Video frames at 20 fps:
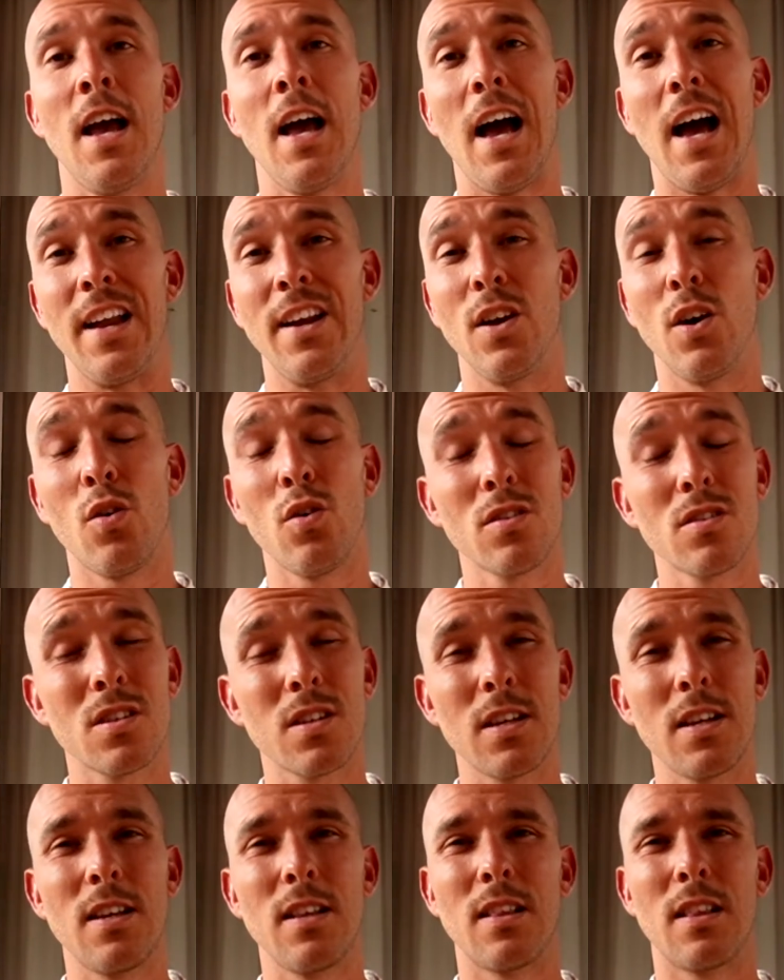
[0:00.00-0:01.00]
And
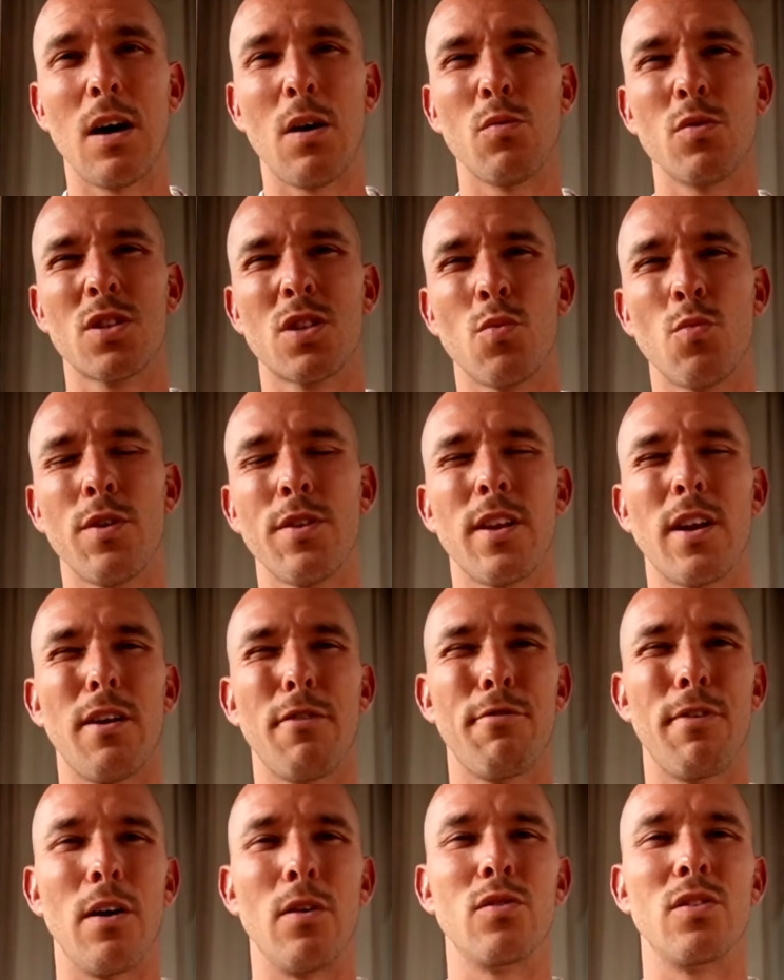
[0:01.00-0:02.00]
honestly, that was the one that I
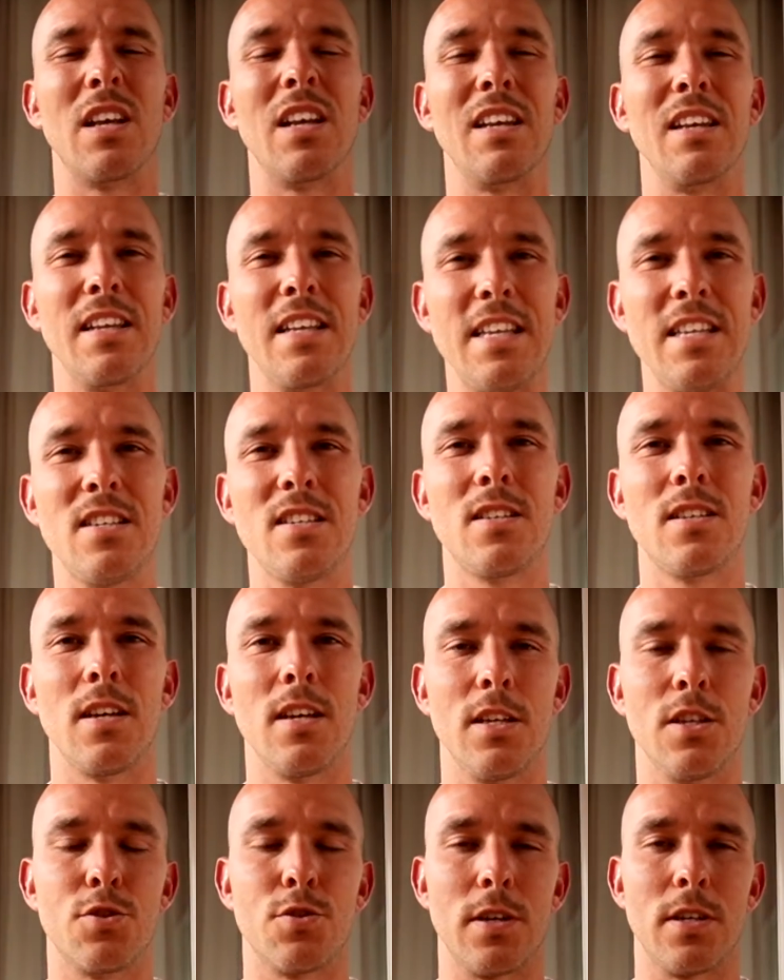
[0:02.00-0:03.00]
found least
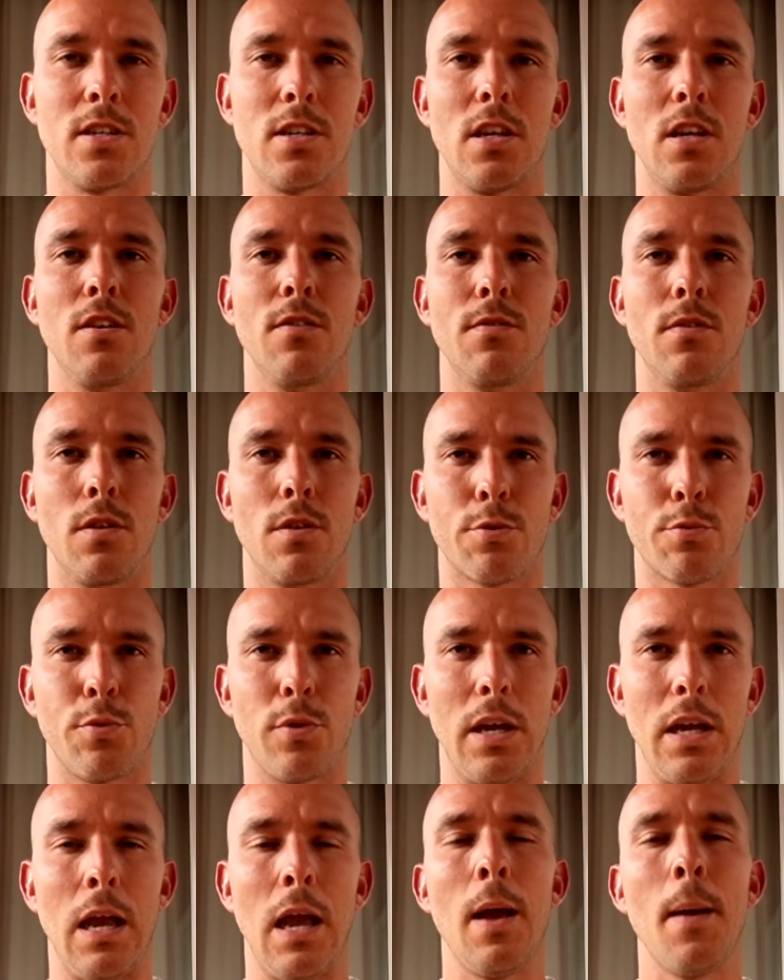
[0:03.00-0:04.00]
interesting of the
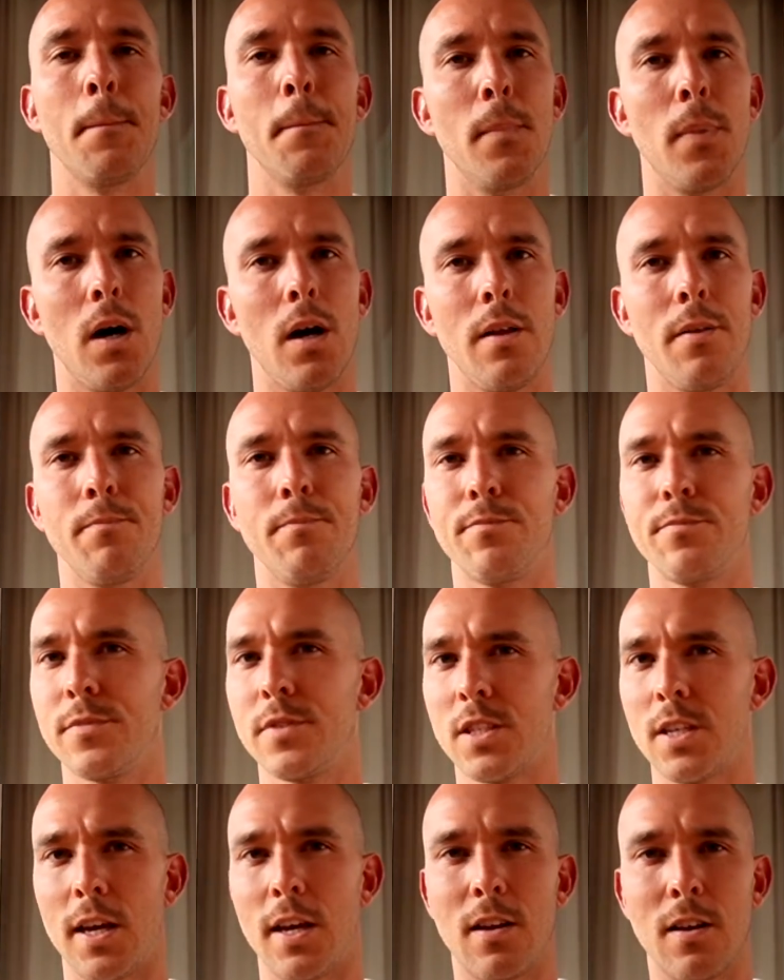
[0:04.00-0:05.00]
3. But
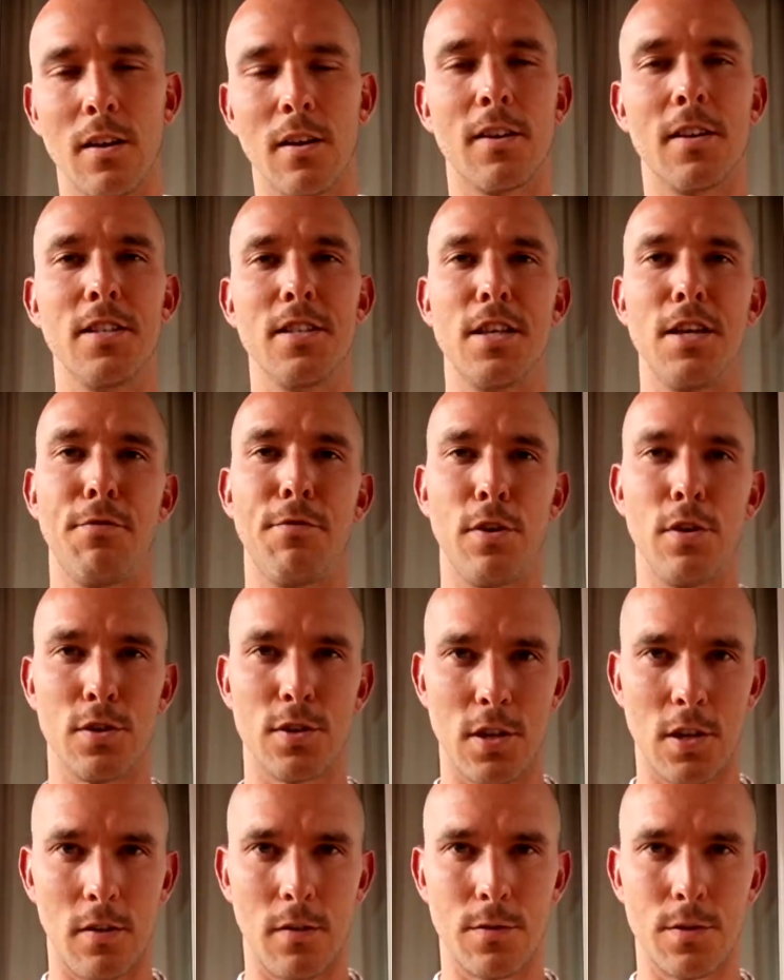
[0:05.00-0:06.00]
take a look and see for
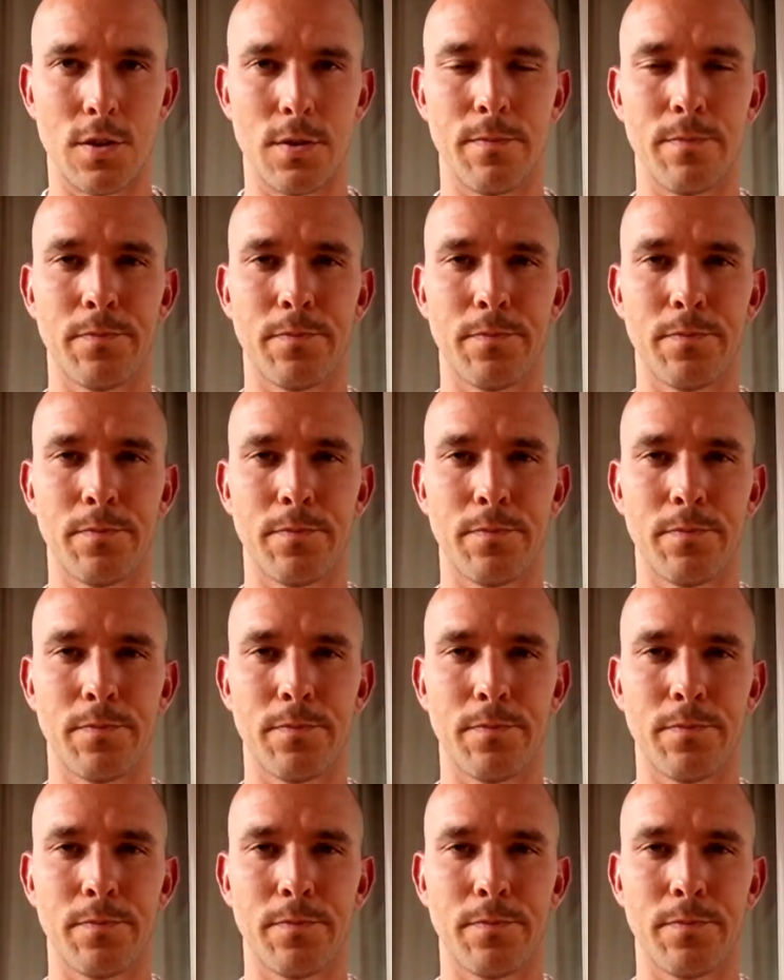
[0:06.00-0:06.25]
yourselves.